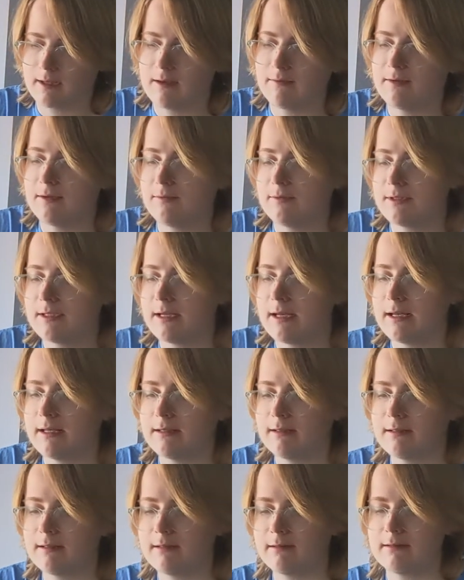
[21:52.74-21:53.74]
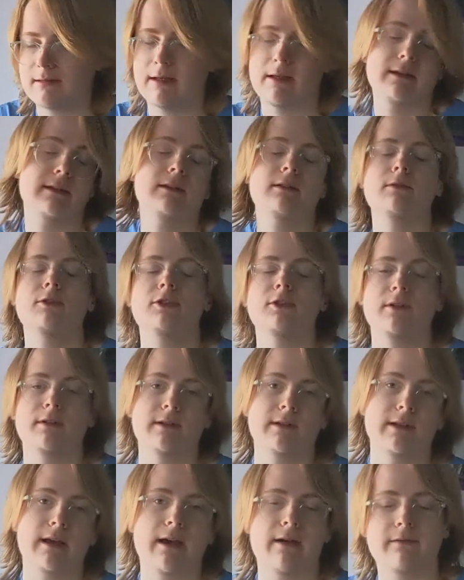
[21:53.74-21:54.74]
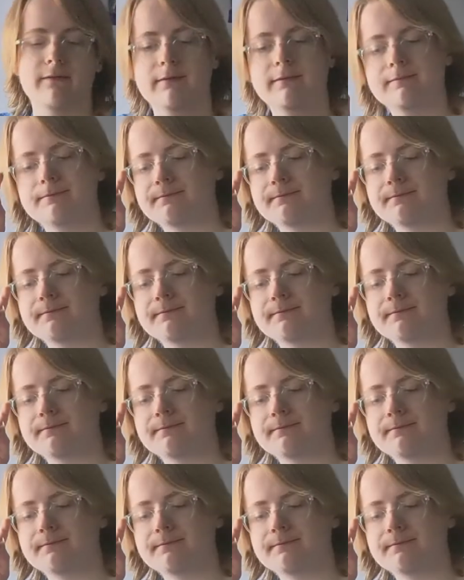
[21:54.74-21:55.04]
If you did, then you shouldn't have.